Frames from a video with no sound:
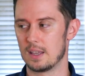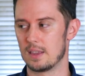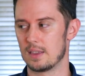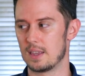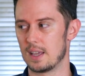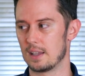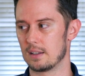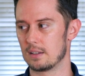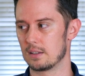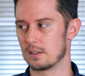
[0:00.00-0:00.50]

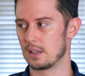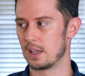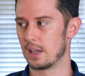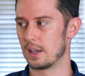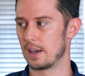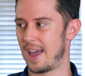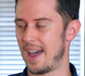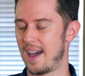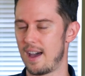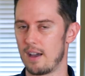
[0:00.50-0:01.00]
that
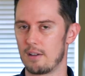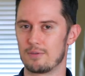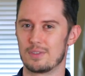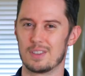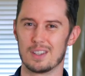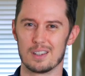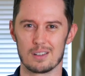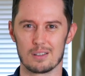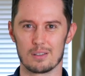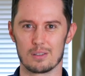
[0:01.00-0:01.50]
have
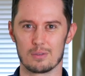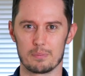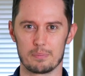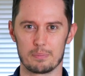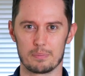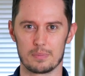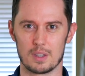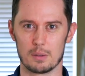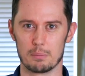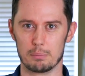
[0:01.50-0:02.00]
the
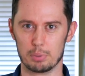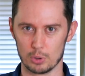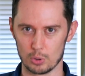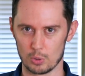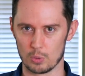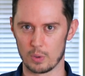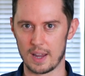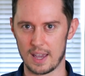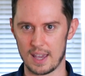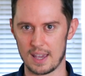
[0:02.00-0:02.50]

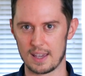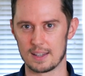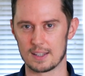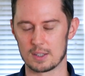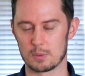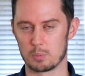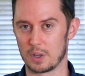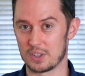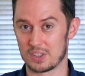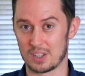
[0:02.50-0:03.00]
Blu-ray is what's